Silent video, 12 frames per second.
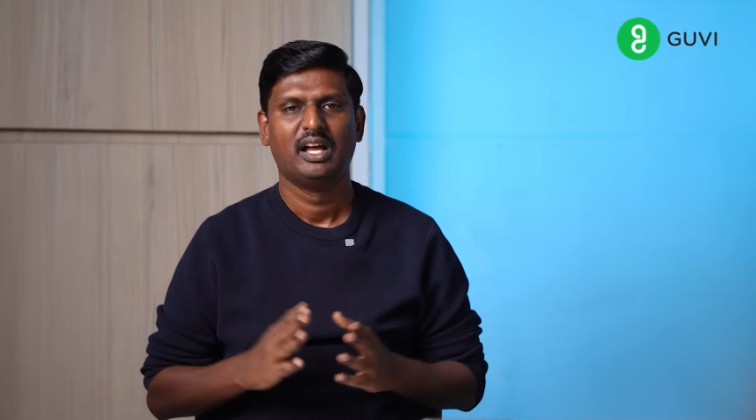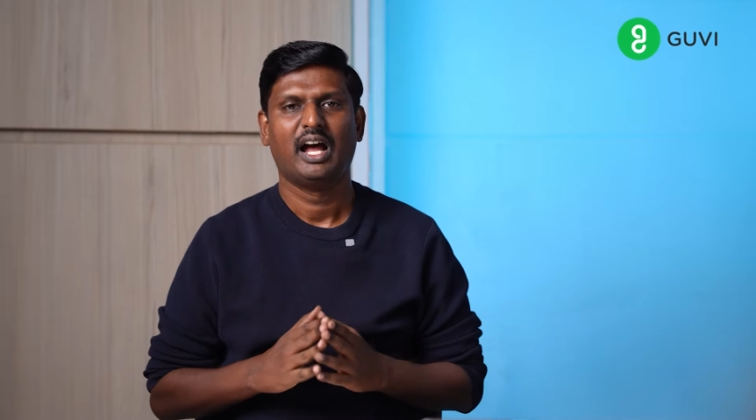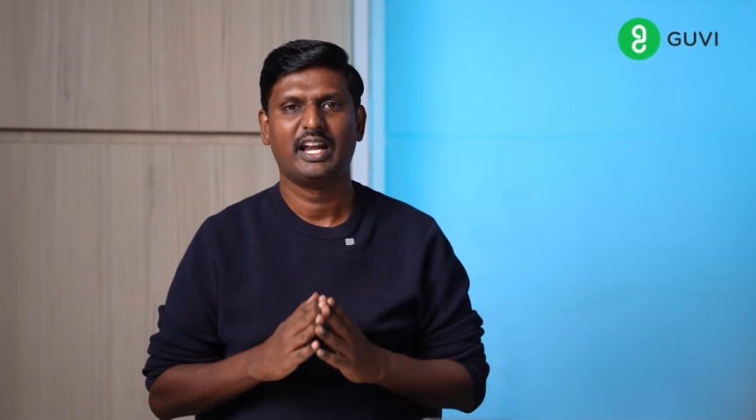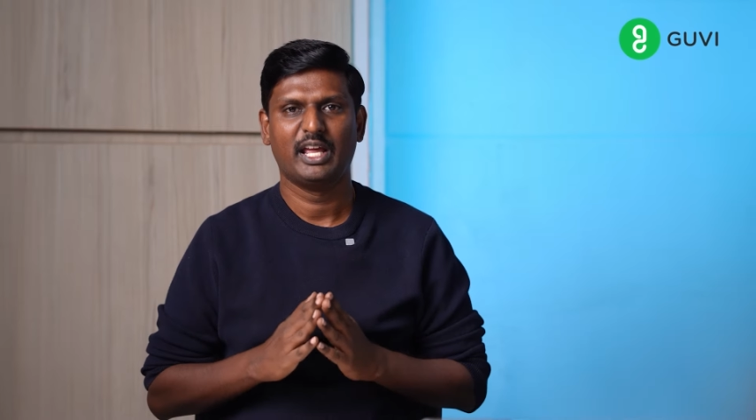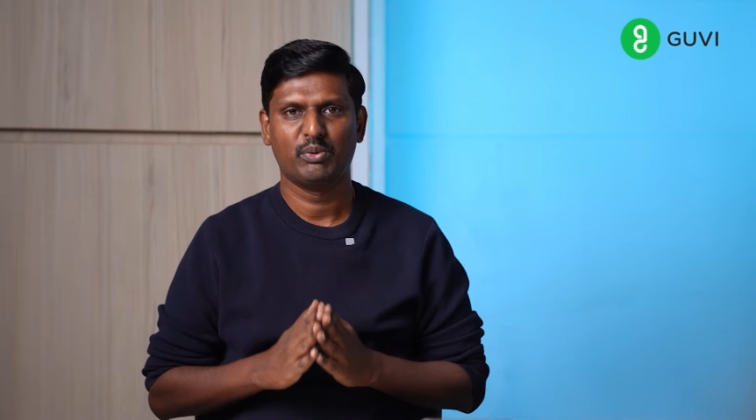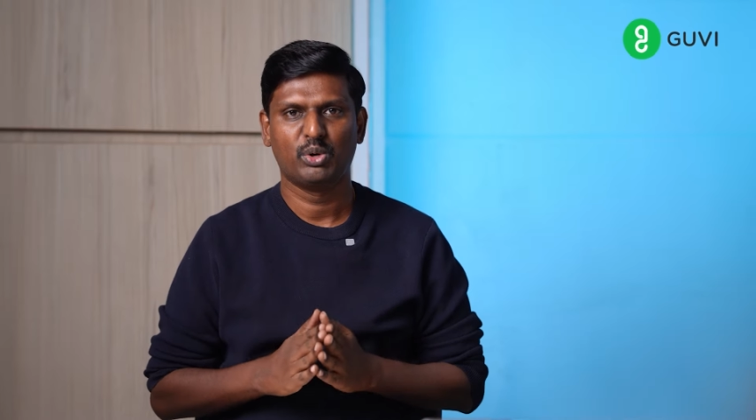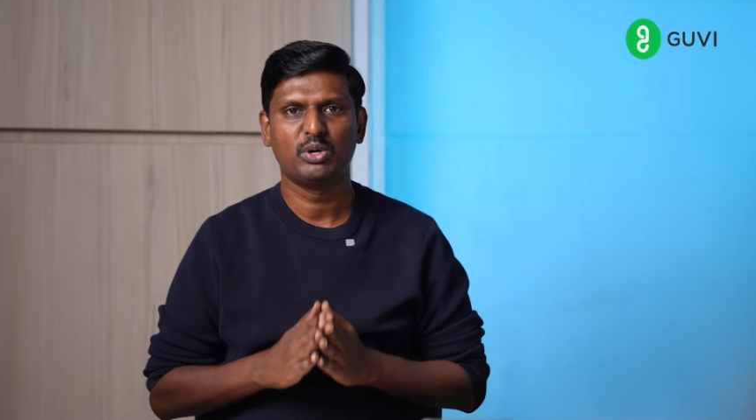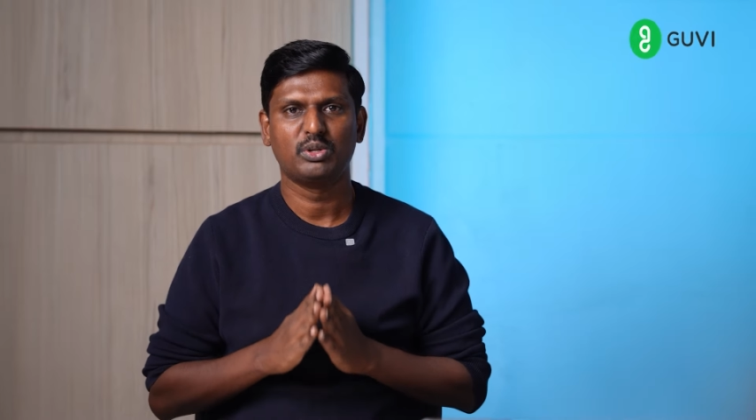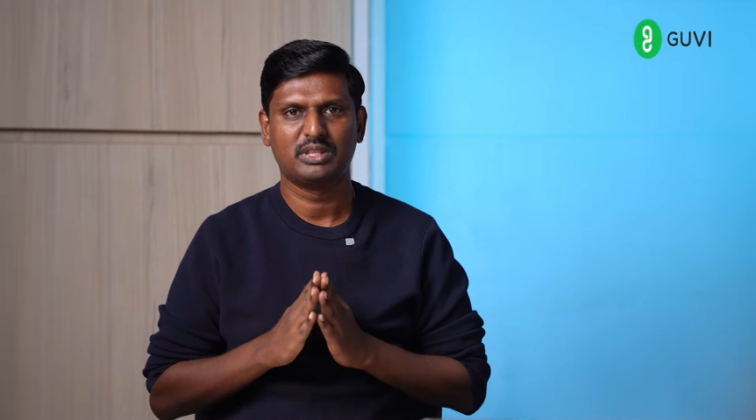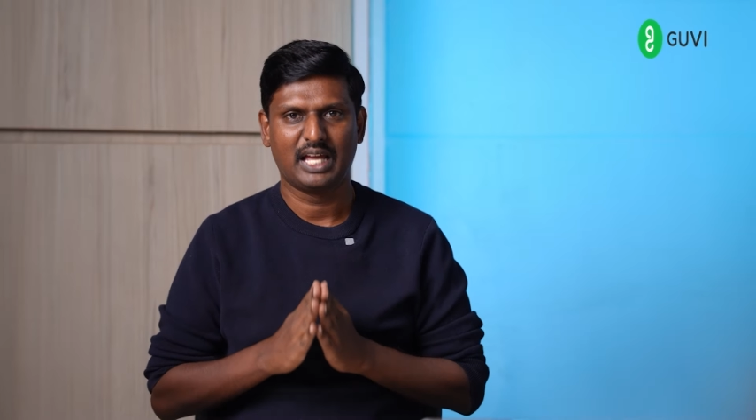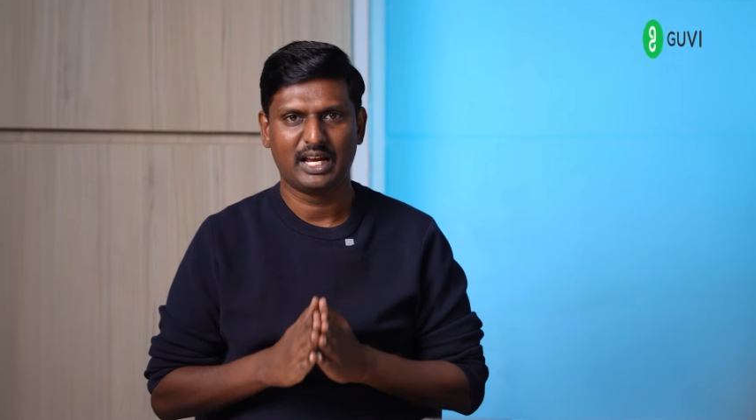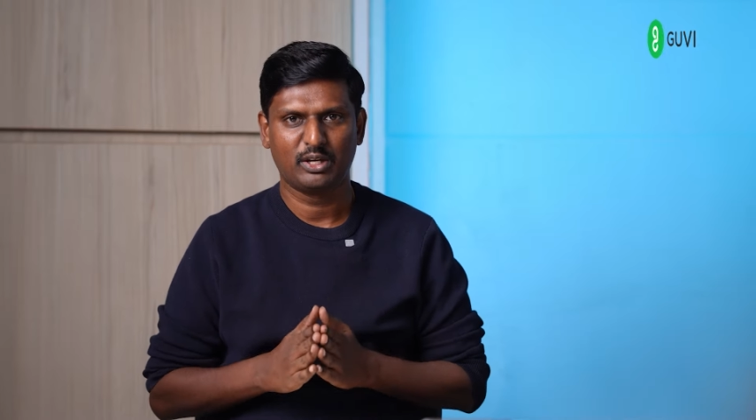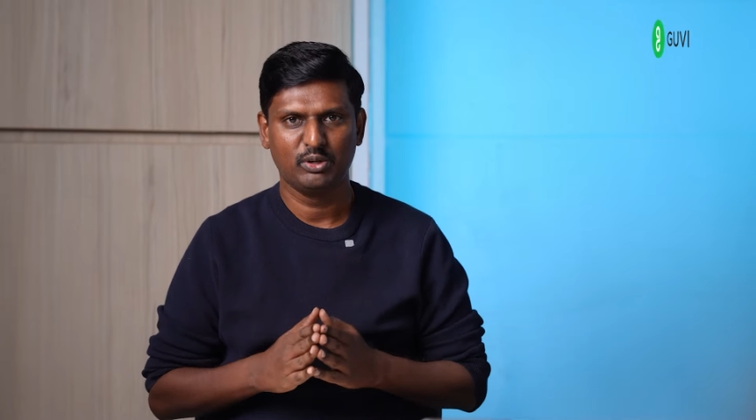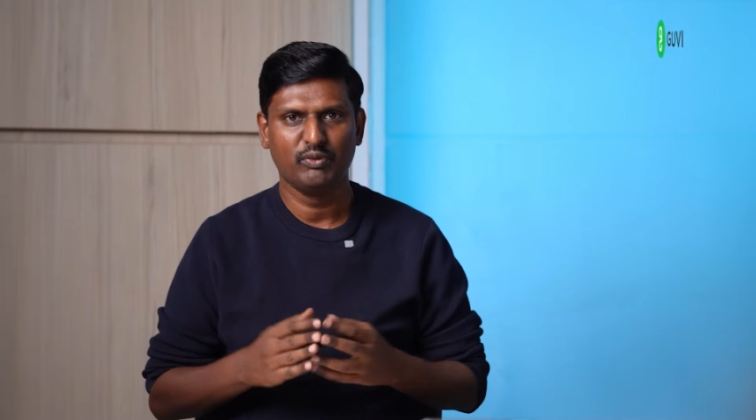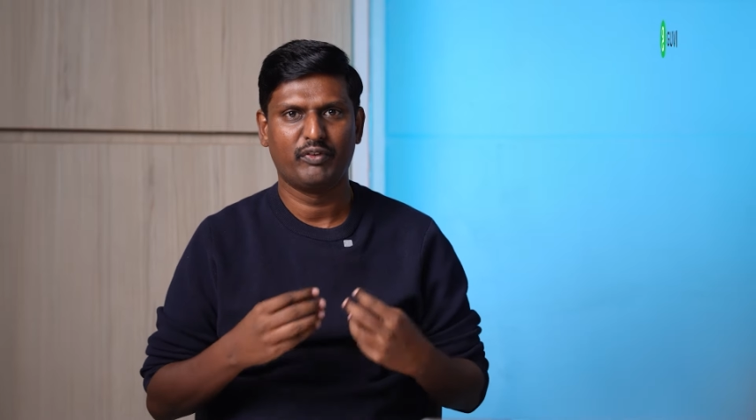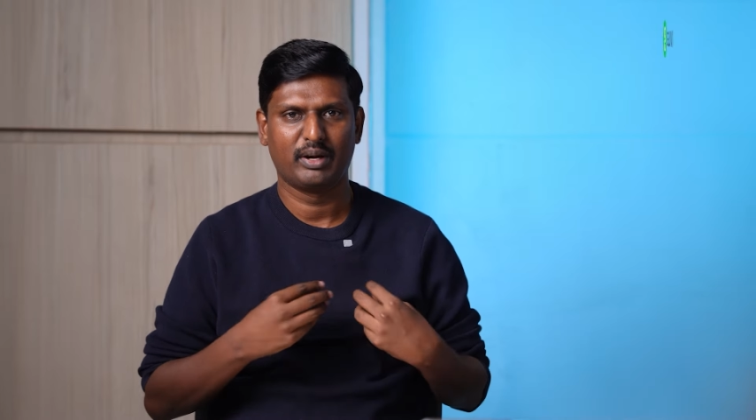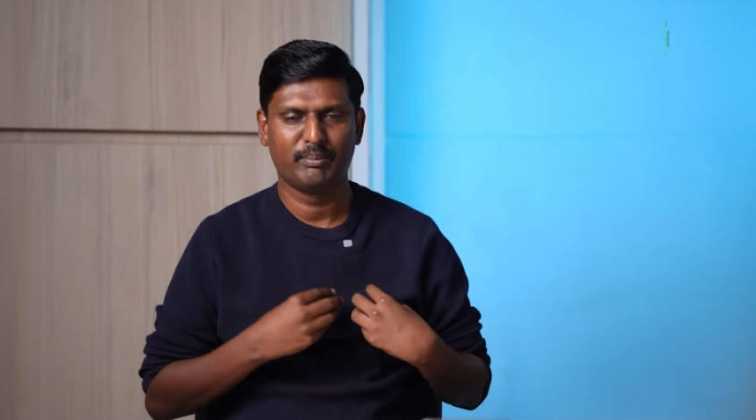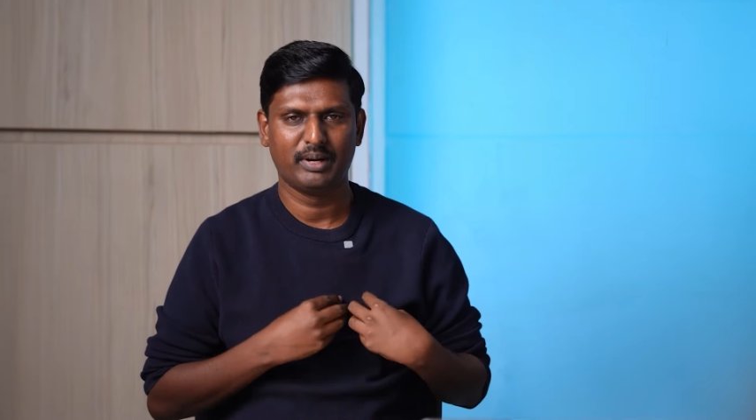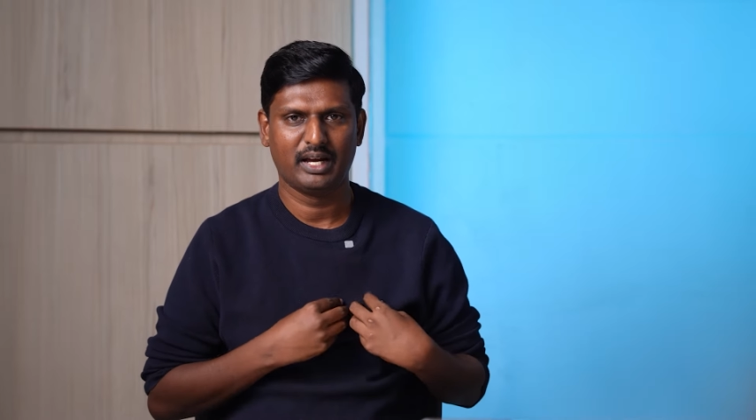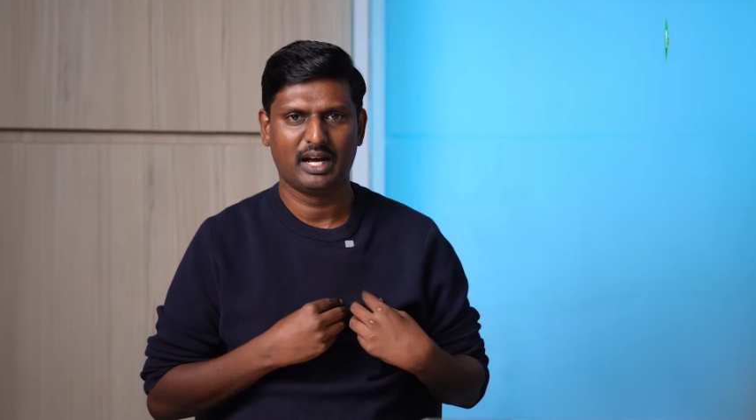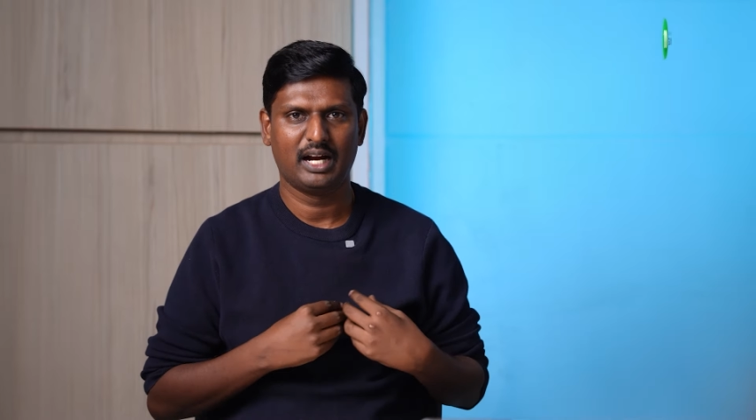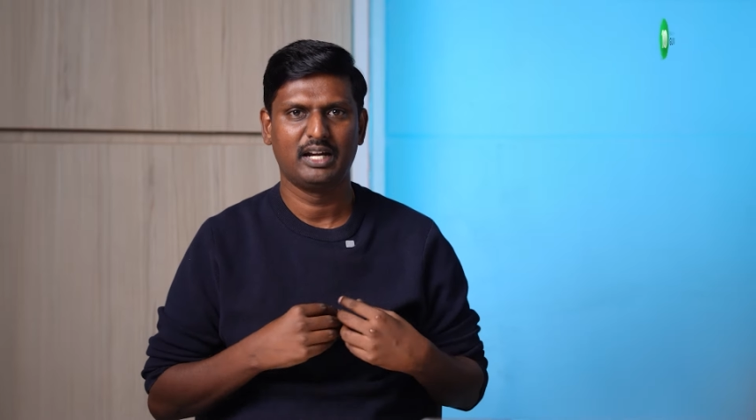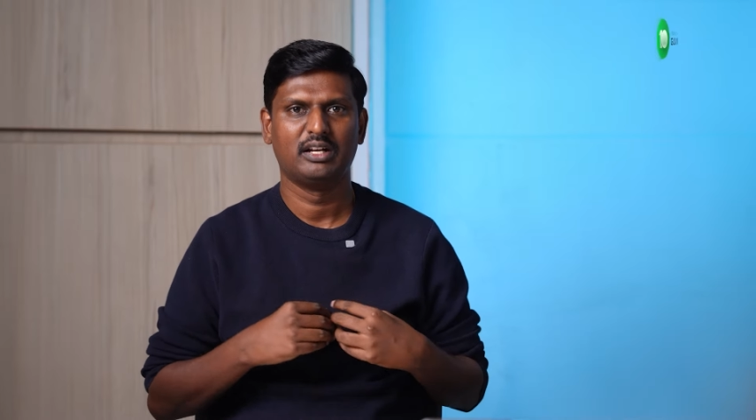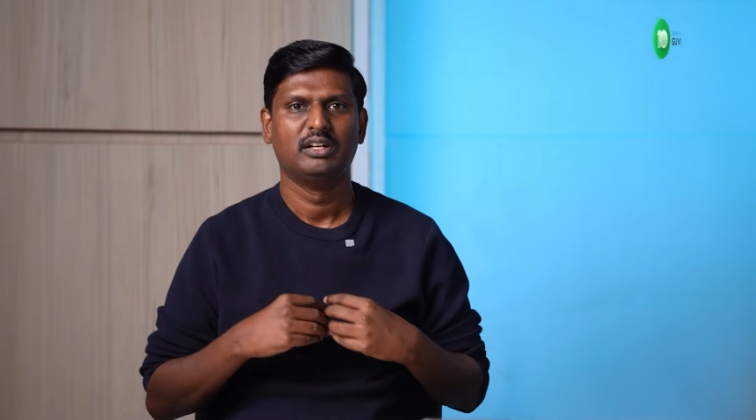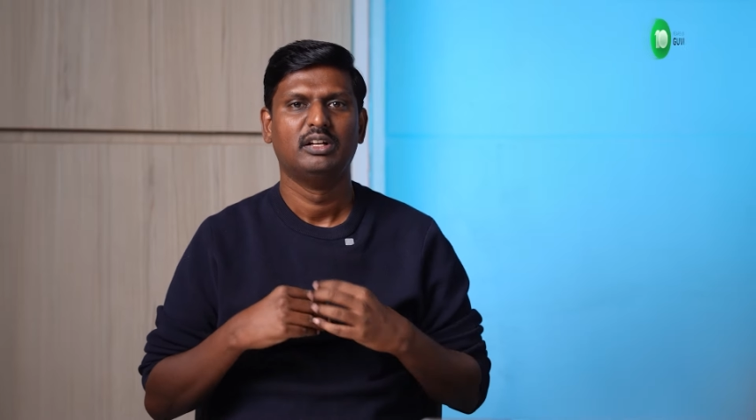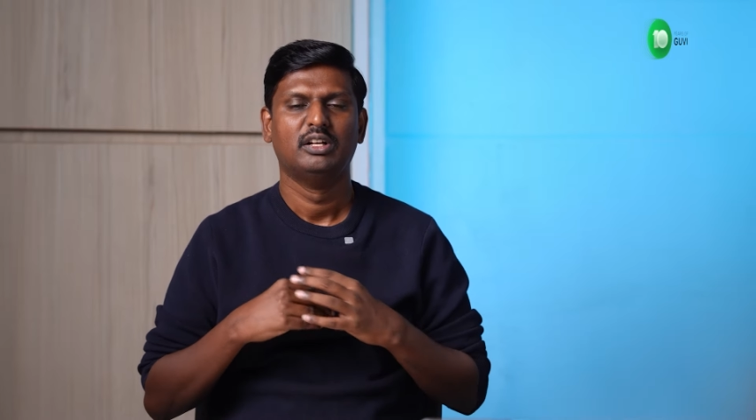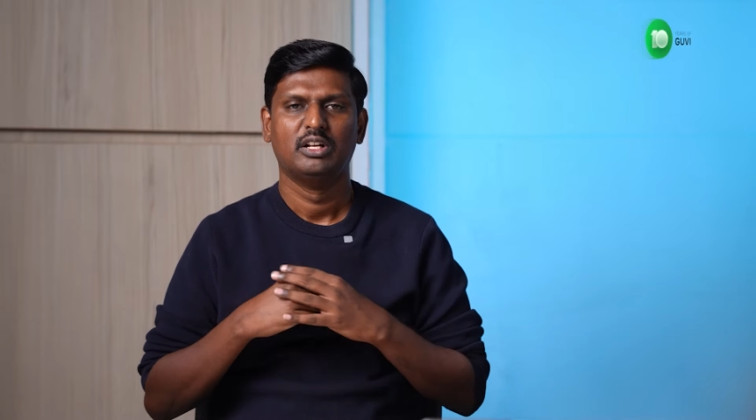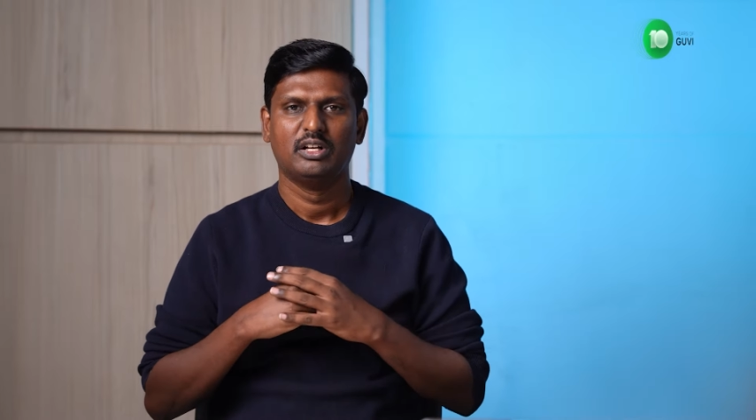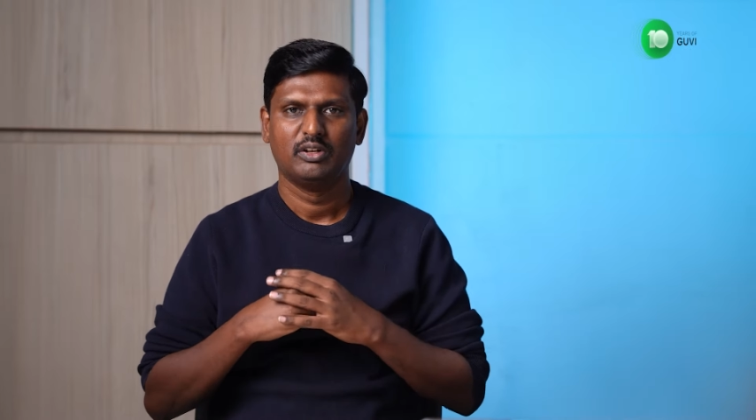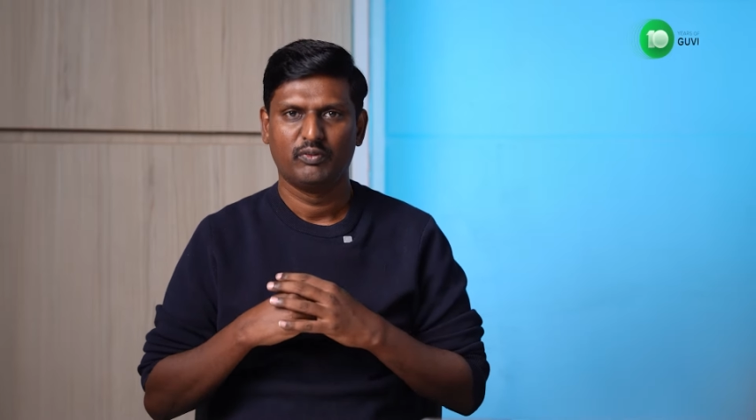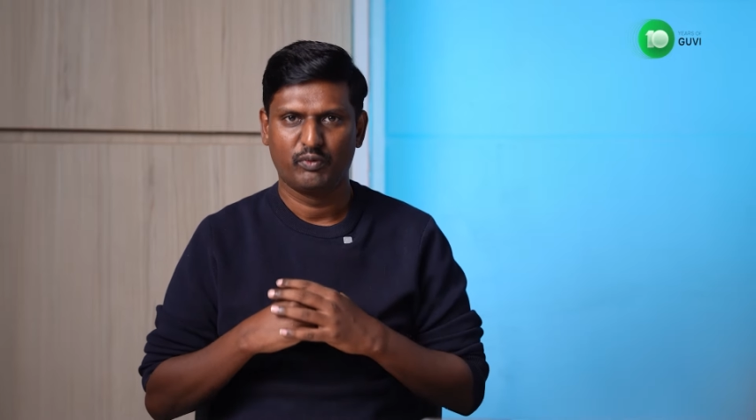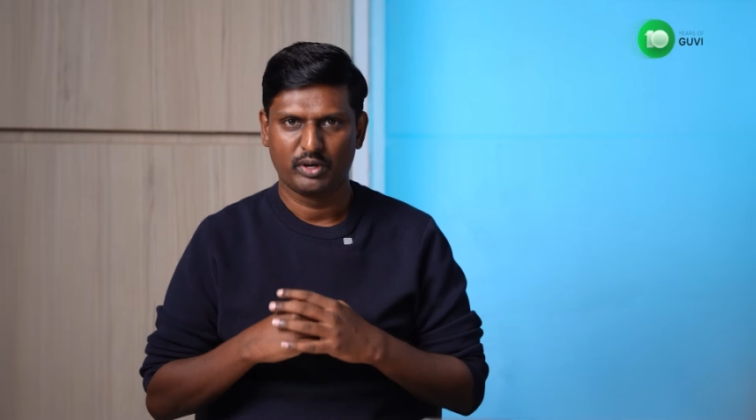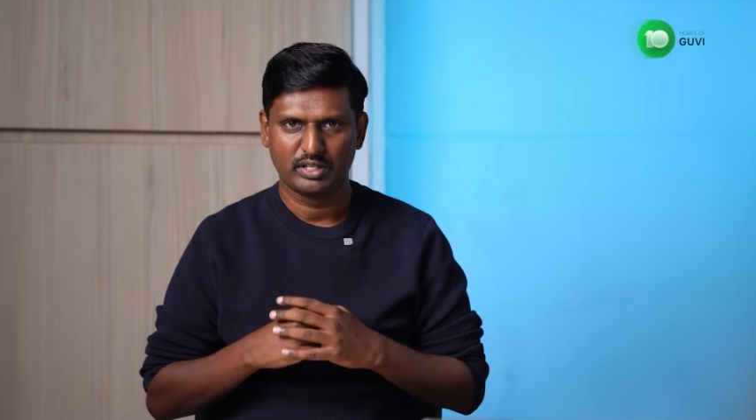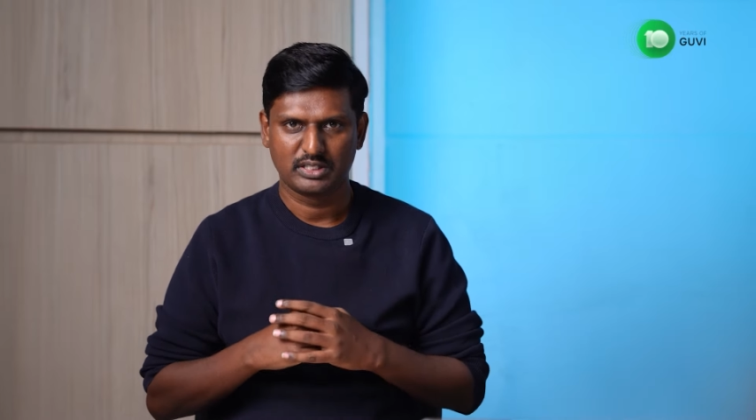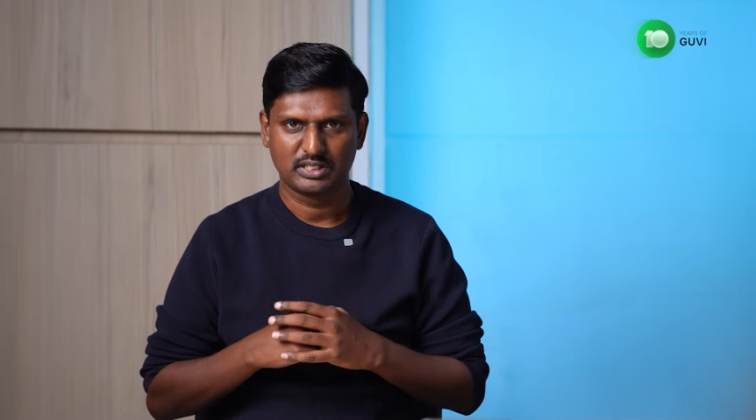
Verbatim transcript: And I want to thank you from my heart for